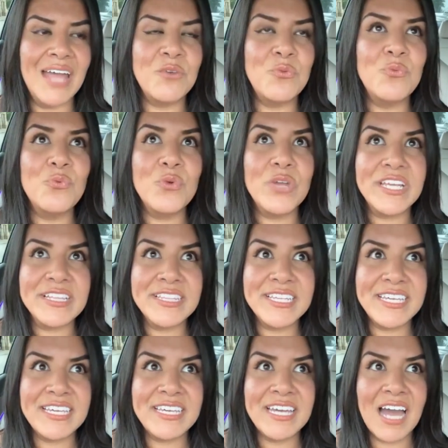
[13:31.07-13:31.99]
and
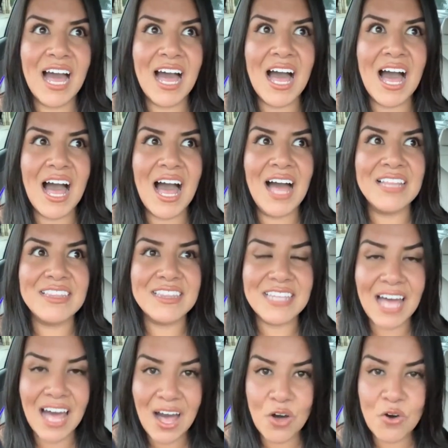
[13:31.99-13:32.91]
really
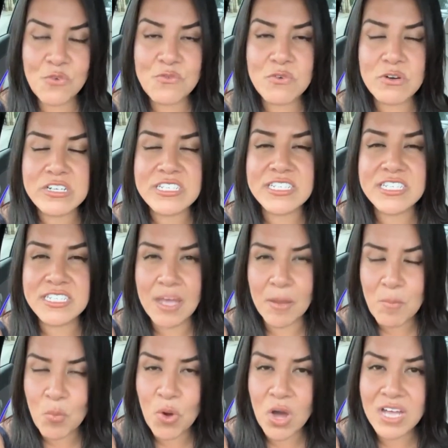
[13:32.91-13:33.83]
allow for
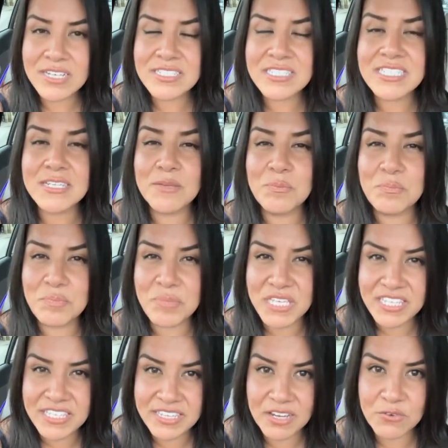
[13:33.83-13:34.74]
someone to
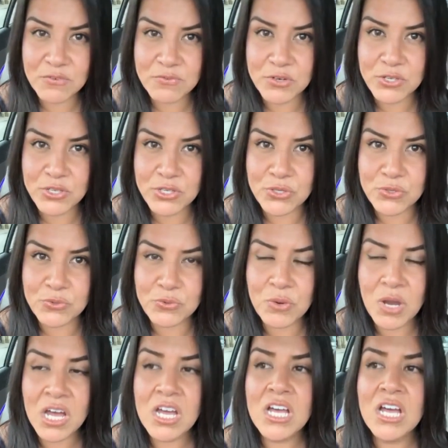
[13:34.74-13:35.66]
be there for
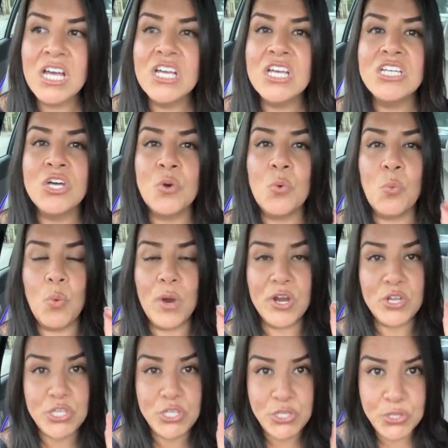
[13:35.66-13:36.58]
you,
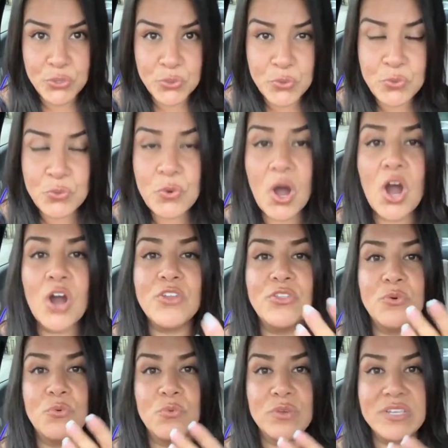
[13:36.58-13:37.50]
where you
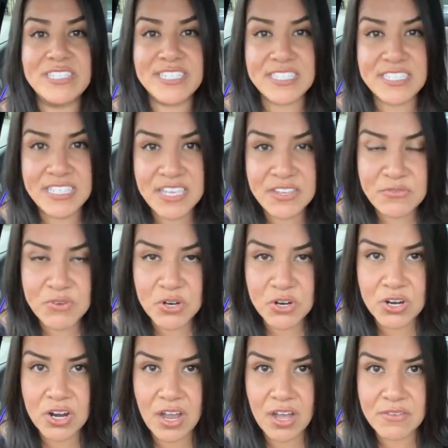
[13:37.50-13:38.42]
are the
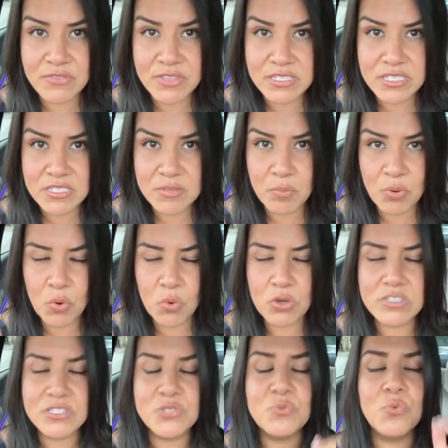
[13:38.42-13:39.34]
receiver of the
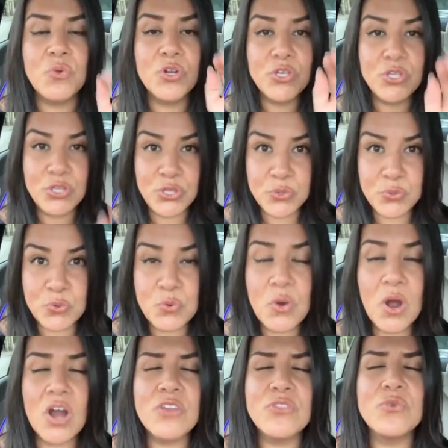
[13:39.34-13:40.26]
support, where
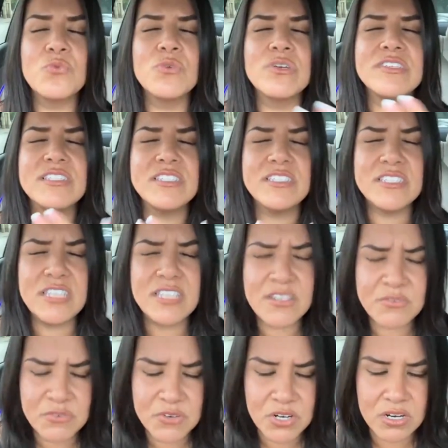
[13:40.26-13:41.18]
you are the
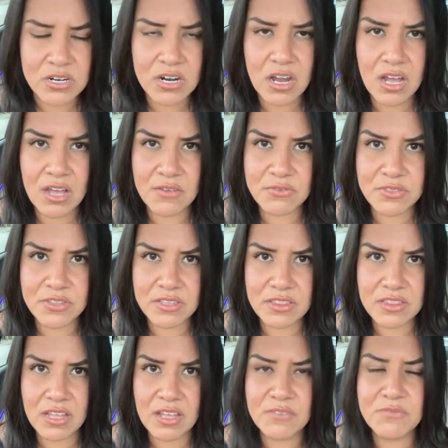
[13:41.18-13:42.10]
receiver of
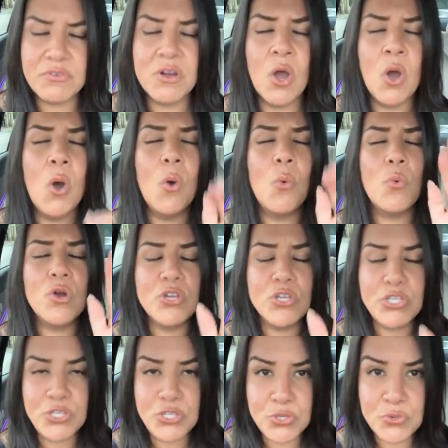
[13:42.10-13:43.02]
the love,
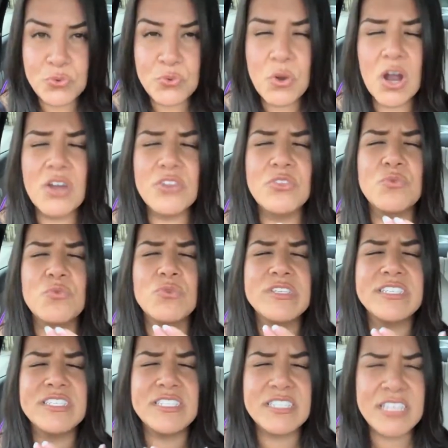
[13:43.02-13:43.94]
where you are the
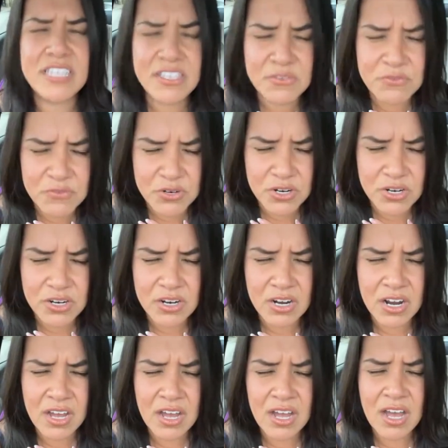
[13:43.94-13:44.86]

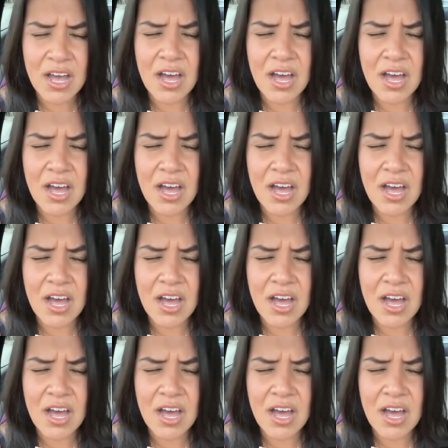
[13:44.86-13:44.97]
receiver